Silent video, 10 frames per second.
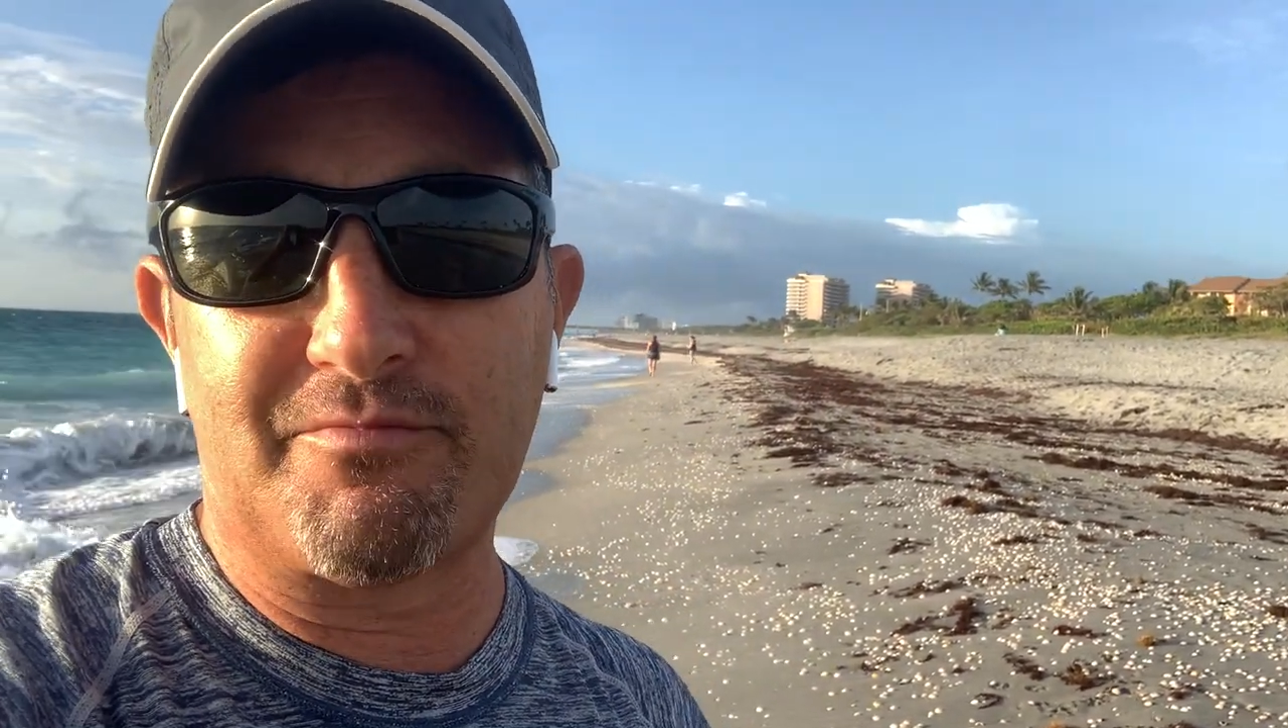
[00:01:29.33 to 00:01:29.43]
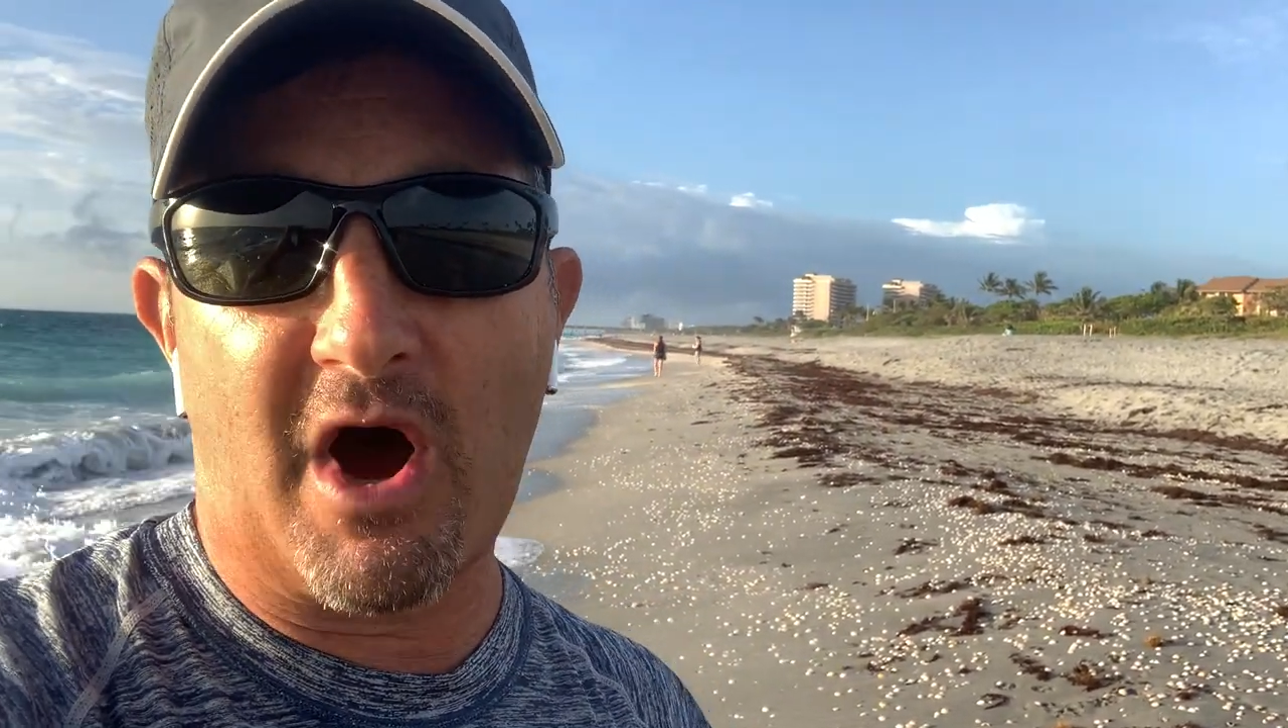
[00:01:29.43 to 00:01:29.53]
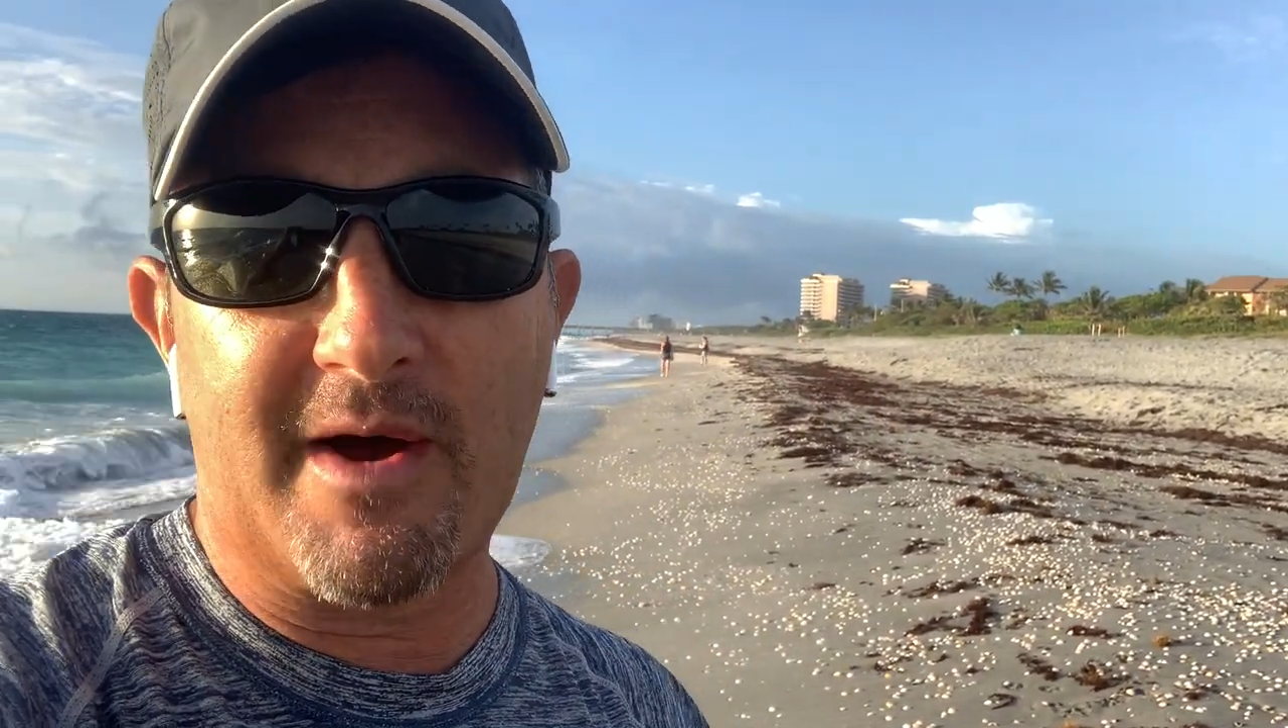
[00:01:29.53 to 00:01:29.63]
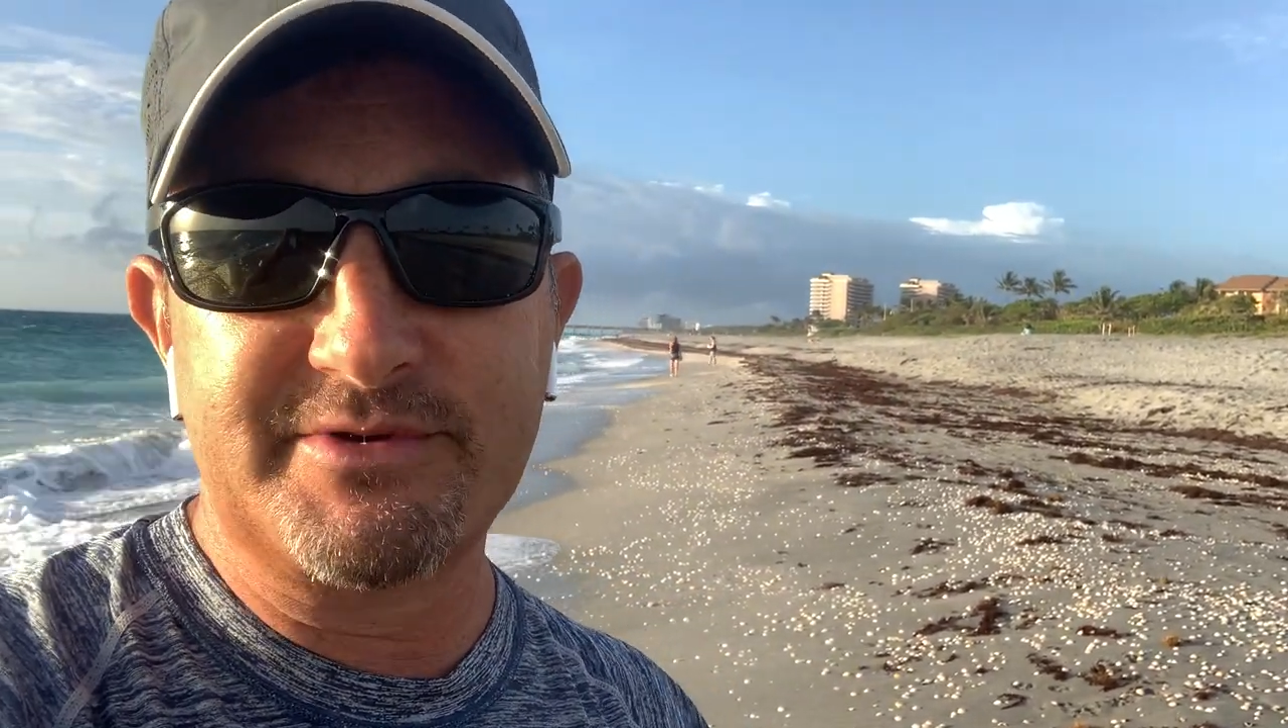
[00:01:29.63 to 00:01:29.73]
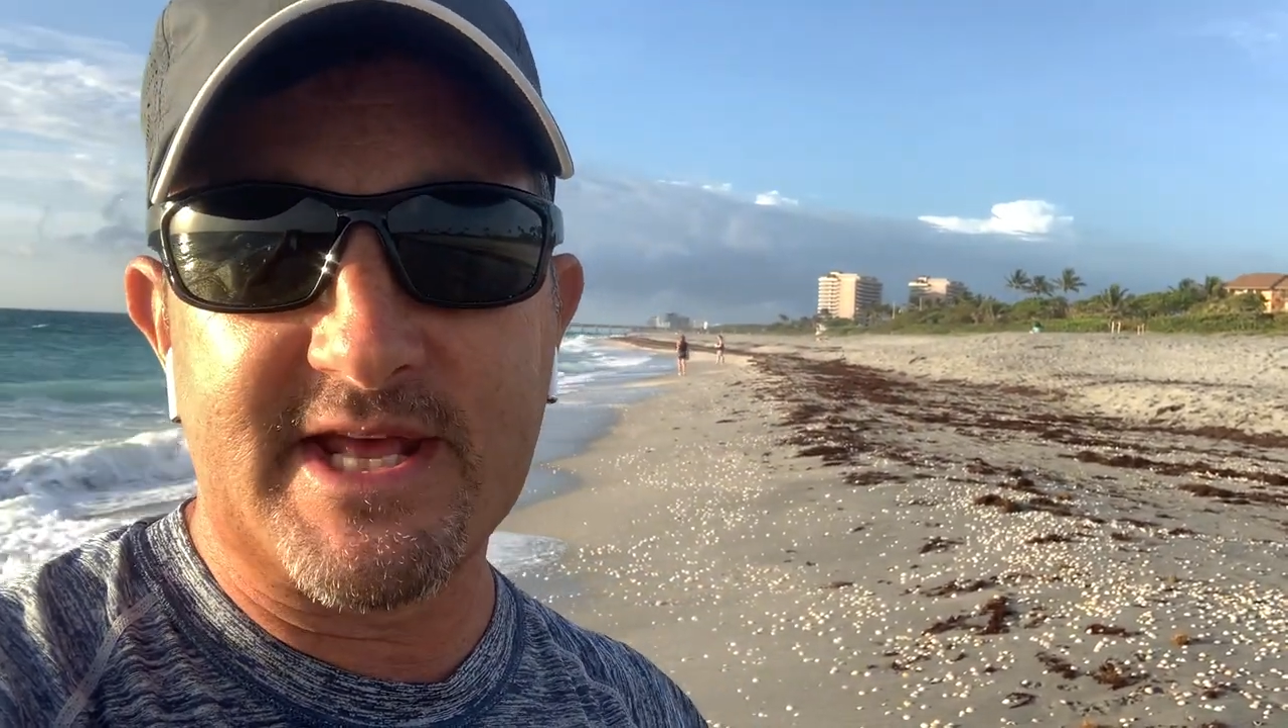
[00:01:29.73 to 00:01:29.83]

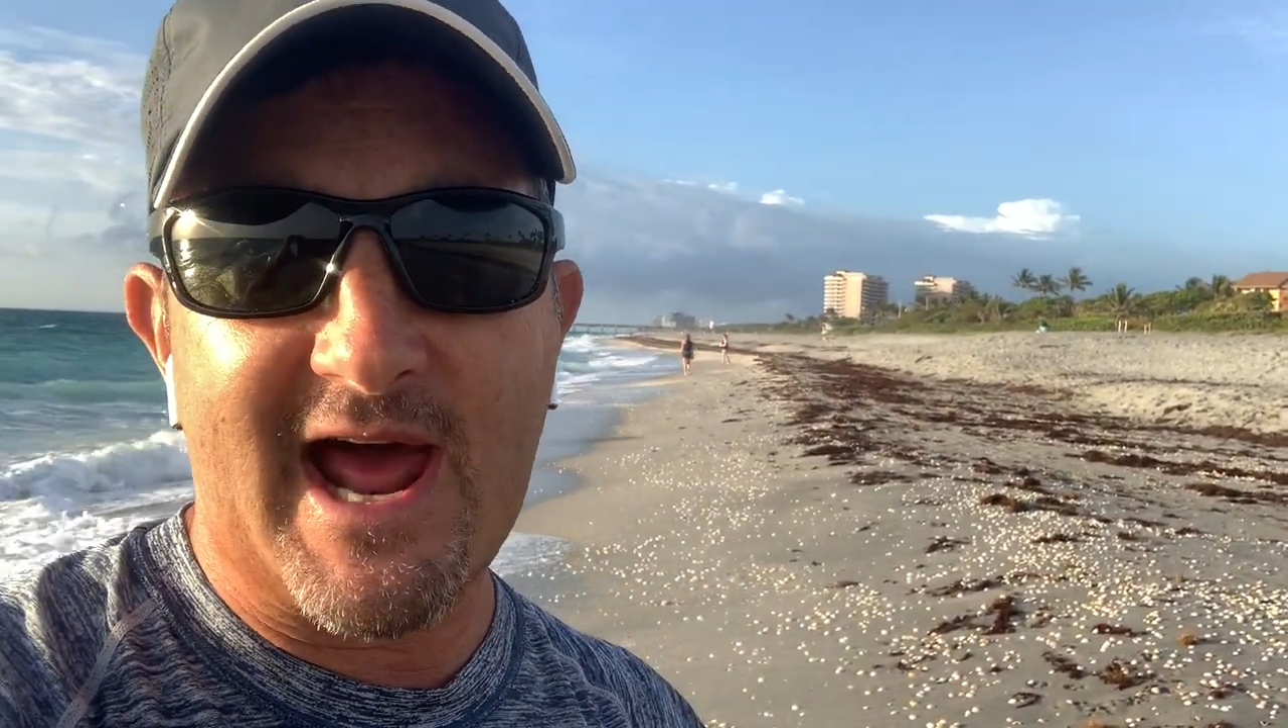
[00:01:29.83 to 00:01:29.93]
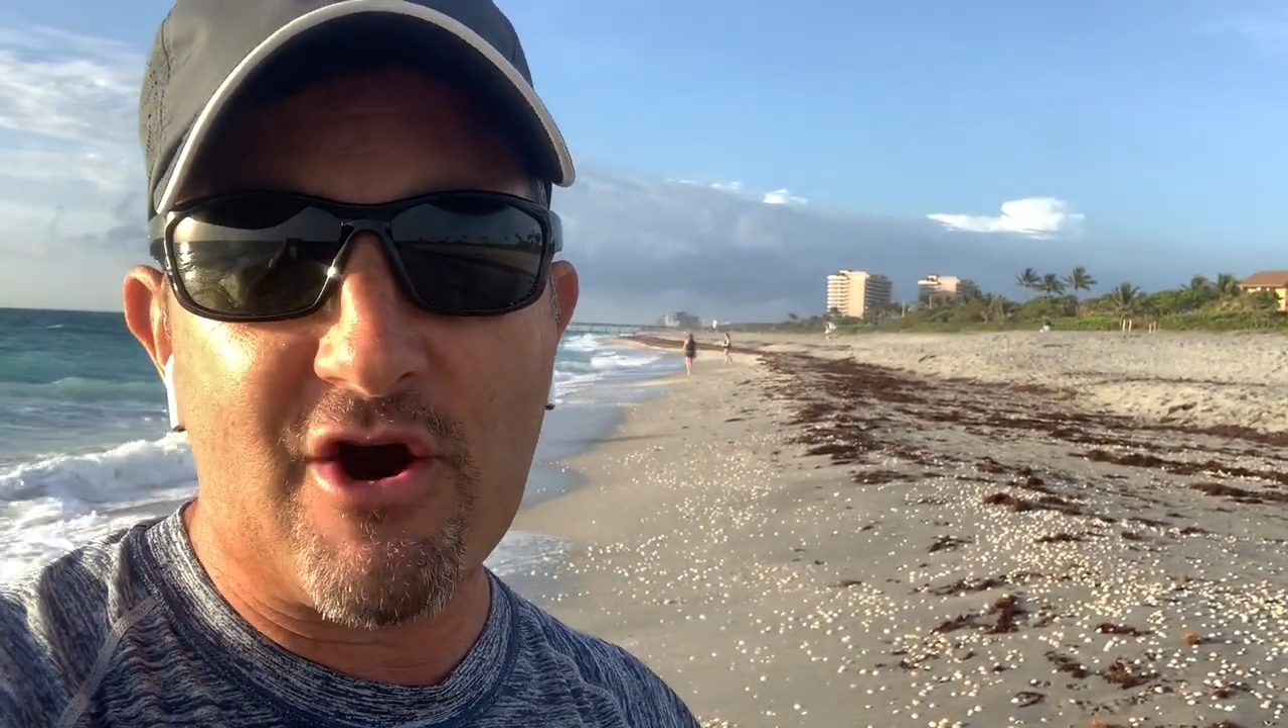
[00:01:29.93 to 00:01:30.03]
mom's an